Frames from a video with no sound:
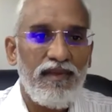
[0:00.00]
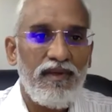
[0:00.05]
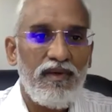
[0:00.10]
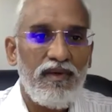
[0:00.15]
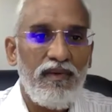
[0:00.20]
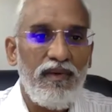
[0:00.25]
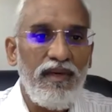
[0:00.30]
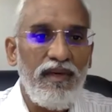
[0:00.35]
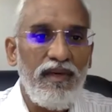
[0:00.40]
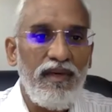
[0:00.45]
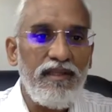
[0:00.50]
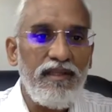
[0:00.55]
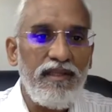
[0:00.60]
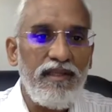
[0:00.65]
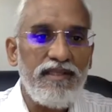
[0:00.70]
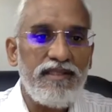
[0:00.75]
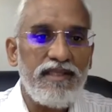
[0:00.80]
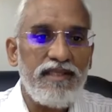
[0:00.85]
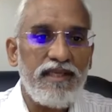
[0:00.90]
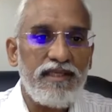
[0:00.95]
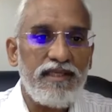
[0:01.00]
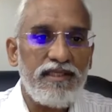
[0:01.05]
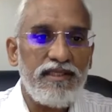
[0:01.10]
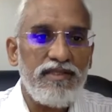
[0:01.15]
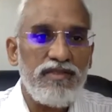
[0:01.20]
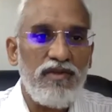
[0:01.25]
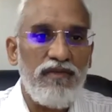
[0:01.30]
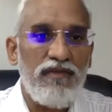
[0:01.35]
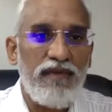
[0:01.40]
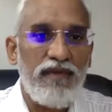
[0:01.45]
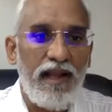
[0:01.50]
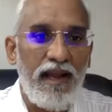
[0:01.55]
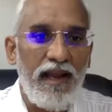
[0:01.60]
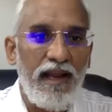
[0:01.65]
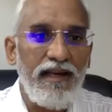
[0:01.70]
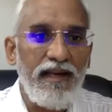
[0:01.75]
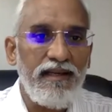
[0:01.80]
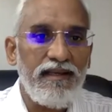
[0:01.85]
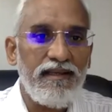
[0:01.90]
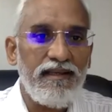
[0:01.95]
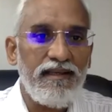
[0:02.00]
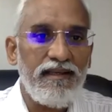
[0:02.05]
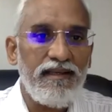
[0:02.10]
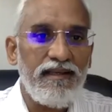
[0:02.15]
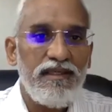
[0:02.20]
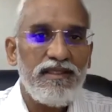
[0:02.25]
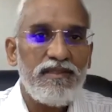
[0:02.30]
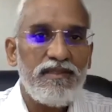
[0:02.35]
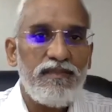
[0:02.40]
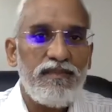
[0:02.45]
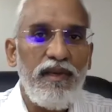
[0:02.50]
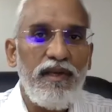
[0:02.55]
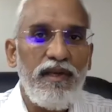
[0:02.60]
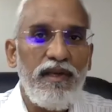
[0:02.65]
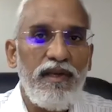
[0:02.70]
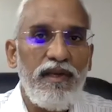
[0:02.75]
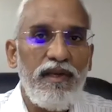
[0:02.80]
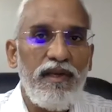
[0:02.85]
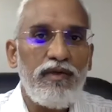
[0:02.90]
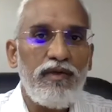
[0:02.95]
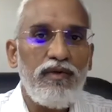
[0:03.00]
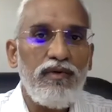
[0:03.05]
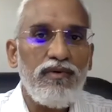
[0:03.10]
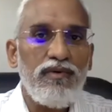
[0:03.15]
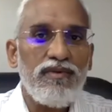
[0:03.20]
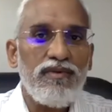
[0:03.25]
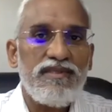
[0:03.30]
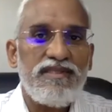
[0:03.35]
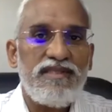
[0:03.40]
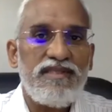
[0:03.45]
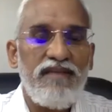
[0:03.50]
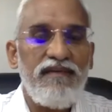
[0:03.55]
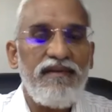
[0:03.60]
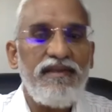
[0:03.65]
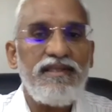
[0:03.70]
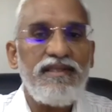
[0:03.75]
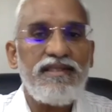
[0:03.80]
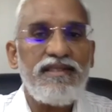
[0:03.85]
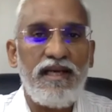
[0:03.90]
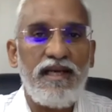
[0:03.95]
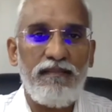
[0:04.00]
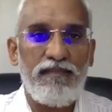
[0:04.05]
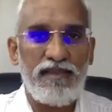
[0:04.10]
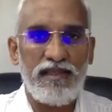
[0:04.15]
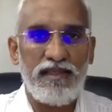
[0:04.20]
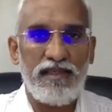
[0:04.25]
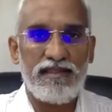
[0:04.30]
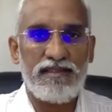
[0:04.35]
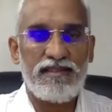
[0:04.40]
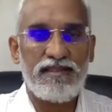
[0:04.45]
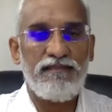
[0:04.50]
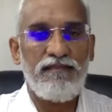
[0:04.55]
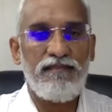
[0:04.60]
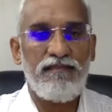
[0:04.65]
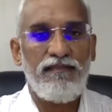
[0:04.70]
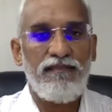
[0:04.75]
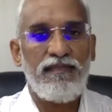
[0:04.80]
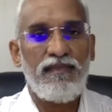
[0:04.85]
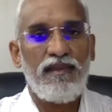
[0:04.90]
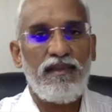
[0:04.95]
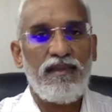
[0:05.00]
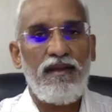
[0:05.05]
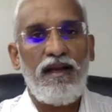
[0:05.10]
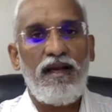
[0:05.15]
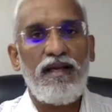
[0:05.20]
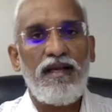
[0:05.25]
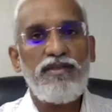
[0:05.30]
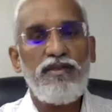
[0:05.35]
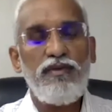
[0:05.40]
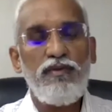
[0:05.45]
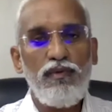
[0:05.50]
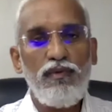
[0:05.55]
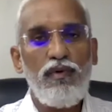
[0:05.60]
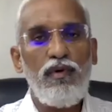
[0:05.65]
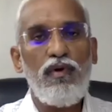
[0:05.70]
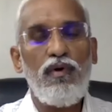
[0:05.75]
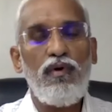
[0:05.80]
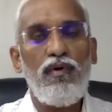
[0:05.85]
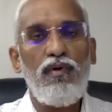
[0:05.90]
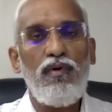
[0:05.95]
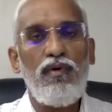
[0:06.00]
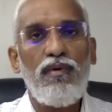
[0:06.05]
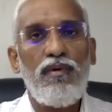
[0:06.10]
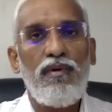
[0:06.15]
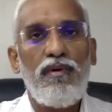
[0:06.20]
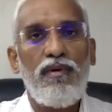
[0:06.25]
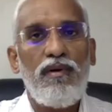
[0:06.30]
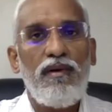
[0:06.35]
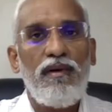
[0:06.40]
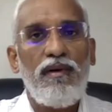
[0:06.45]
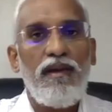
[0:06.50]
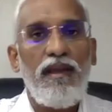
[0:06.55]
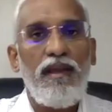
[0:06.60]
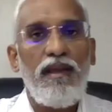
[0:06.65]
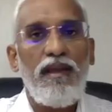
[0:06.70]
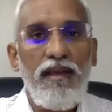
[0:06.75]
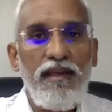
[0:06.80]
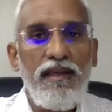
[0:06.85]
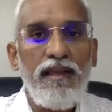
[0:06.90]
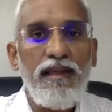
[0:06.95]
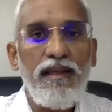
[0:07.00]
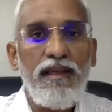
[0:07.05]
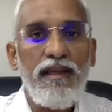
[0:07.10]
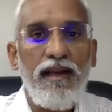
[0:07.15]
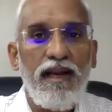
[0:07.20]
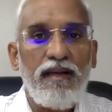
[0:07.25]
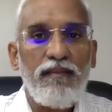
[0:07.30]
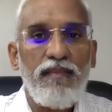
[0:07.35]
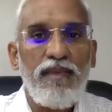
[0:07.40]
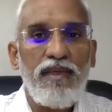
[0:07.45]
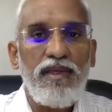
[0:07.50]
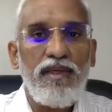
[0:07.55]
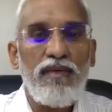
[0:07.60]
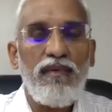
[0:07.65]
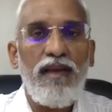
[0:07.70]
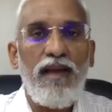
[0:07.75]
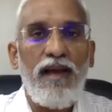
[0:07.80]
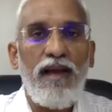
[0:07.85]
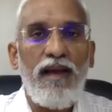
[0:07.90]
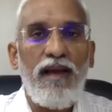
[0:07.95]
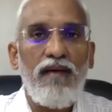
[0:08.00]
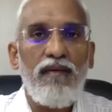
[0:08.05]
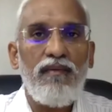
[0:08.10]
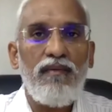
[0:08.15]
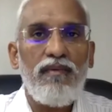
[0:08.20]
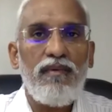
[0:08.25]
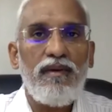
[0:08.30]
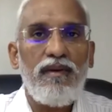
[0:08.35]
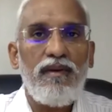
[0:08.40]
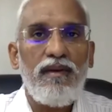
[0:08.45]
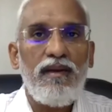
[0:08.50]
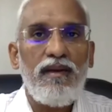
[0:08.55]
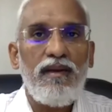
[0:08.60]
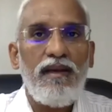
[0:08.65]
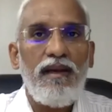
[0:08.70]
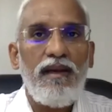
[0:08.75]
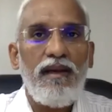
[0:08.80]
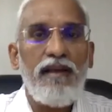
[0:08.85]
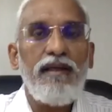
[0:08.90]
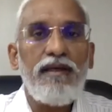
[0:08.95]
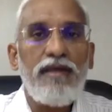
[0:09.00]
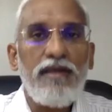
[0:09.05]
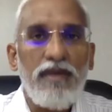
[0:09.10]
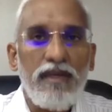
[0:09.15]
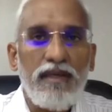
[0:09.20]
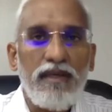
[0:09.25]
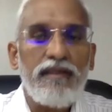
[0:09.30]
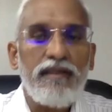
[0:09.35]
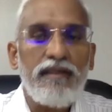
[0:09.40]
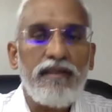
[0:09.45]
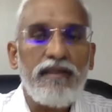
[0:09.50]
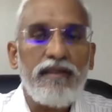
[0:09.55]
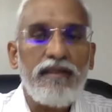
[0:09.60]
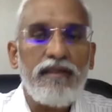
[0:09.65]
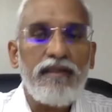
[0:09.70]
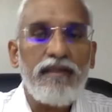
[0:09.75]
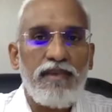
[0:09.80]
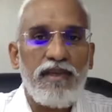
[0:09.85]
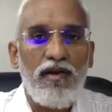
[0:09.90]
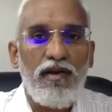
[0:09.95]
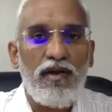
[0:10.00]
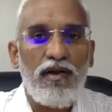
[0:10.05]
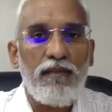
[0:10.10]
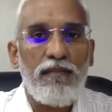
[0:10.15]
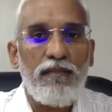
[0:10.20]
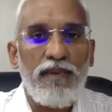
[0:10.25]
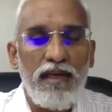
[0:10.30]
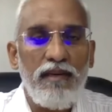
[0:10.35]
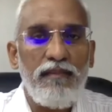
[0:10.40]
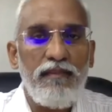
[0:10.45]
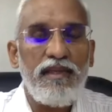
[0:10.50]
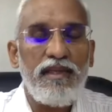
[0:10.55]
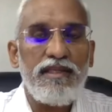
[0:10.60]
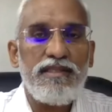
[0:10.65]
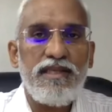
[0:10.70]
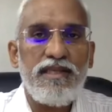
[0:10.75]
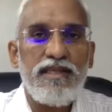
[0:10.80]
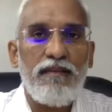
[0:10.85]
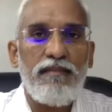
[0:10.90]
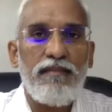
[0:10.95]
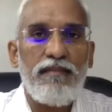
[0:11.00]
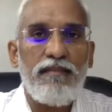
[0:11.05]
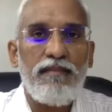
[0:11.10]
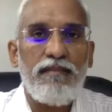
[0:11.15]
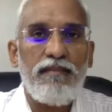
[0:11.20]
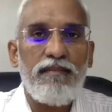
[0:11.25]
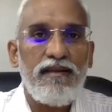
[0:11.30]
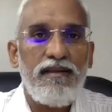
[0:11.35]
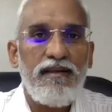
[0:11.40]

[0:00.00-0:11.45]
23 sections of an Act split into 7 chapters. As you know, any enactment will have an introductory chapter or a preliminary chapter.